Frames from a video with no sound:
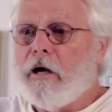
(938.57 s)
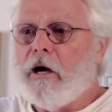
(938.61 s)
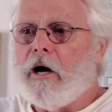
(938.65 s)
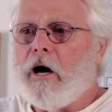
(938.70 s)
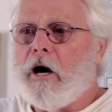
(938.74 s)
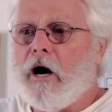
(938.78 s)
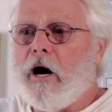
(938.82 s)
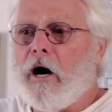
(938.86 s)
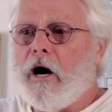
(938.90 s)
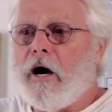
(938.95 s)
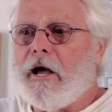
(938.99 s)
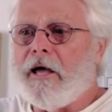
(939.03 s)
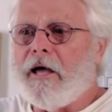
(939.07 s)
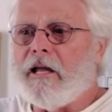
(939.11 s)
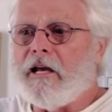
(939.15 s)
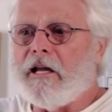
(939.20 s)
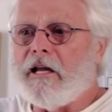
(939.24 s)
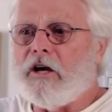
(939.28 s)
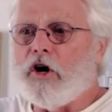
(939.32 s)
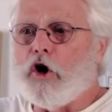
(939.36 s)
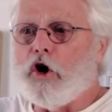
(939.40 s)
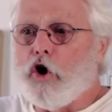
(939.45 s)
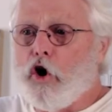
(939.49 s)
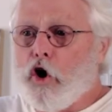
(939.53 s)
And
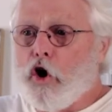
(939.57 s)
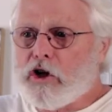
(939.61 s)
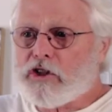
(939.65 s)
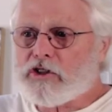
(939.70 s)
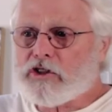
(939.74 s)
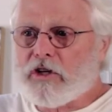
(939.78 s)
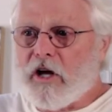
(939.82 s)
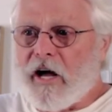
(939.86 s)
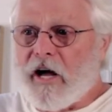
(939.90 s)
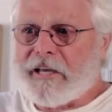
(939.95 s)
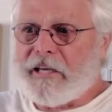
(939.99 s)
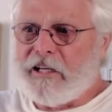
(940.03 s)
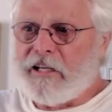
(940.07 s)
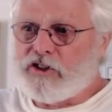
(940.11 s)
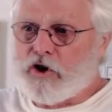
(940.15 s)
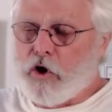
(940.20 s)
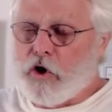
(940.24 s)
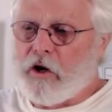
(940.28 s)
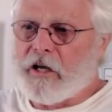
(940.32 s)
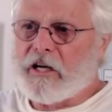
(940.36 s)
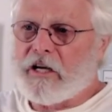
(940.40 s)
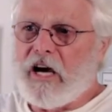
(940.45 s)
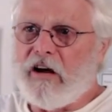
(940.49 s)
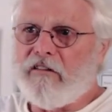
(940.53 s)
it looks like he's
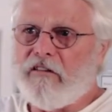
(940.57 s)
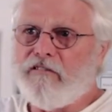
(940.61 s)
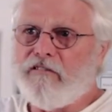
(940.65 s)
only got